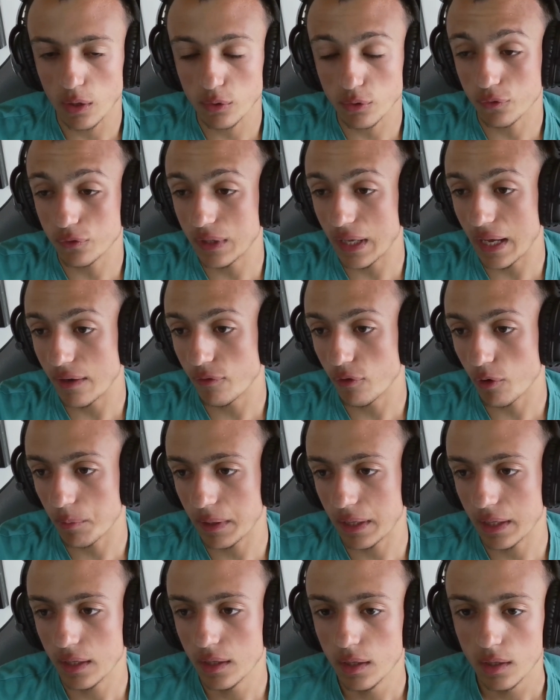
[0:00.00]
10 for
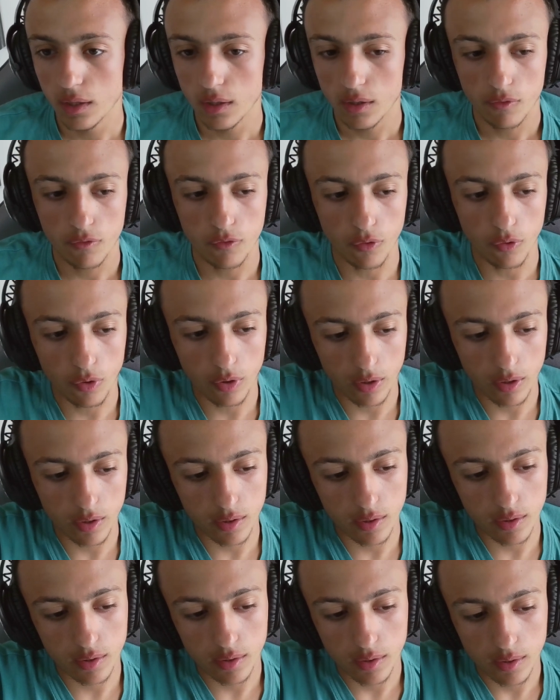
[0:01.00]
me for
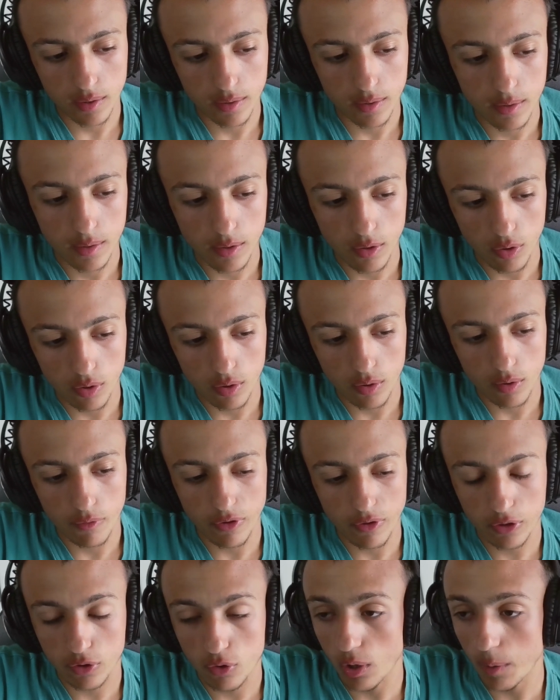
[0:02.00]

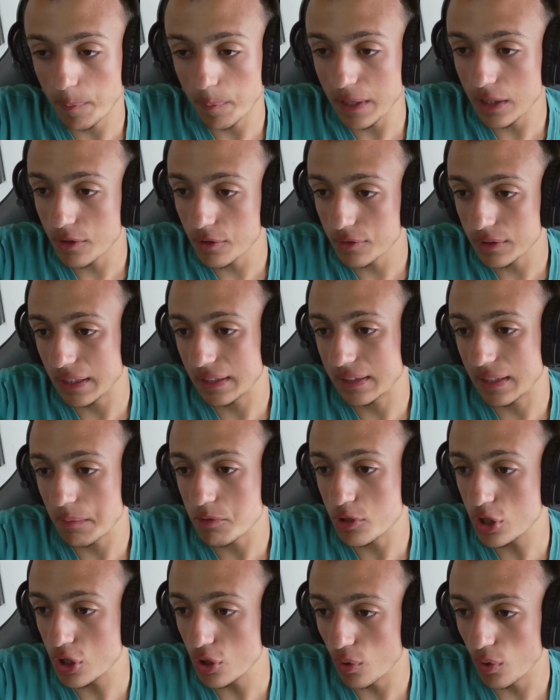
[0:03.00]
Franco Colapinto, that I'm
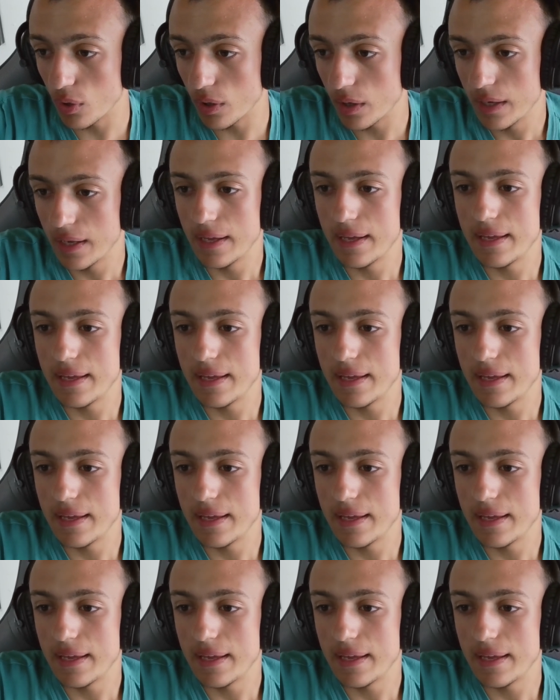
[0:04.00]
sure